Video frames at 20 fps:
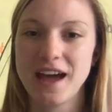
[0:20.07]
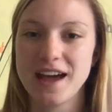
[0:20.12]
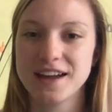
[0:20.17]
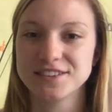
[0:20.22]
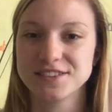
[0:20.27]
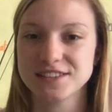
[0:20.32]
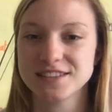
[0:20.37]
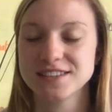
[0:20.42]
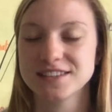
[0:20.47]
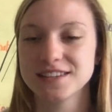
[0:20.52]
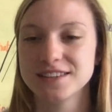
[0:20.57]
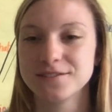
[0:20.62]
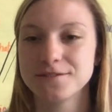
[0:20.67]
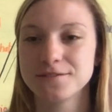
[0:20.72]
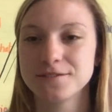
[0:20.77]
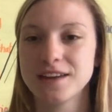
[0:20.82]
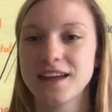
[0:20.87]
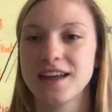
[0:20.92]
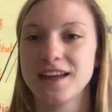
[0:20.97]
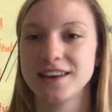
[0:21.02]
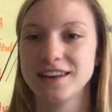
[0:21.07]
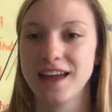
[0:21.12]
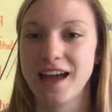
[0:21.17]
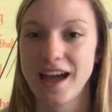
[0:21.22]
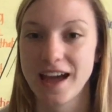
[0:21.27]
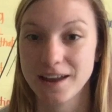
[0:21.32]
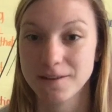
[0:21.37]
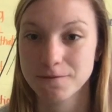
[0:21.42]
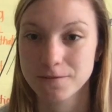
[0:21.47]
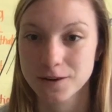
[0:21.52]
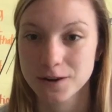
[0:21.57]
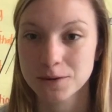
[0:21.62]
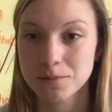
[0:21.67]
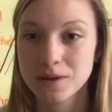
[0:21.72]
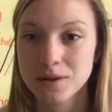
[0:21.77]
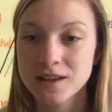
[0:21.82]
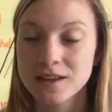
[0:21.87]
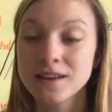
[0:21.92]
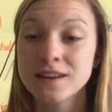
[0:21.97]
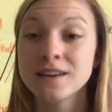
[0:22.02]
adjective, and adverb.